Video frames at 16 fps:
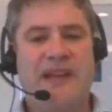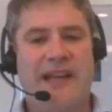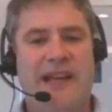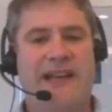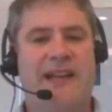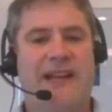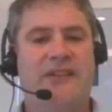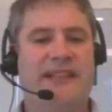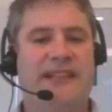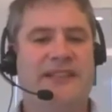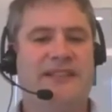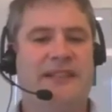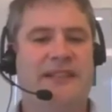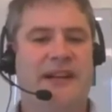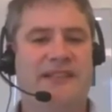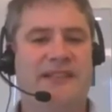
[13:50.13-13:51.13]
getting those
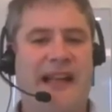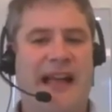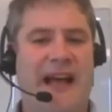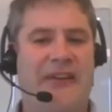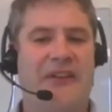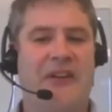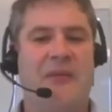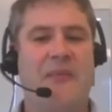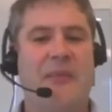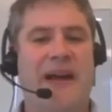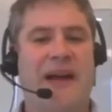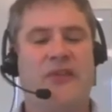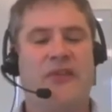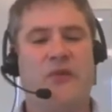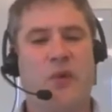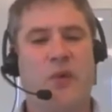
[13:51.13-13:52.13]
insights out in a
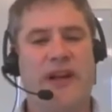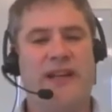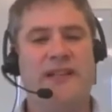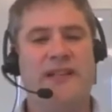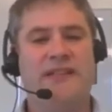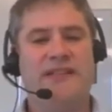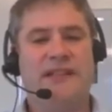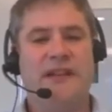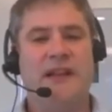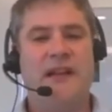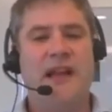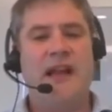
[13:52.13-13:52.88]
matter of weeks,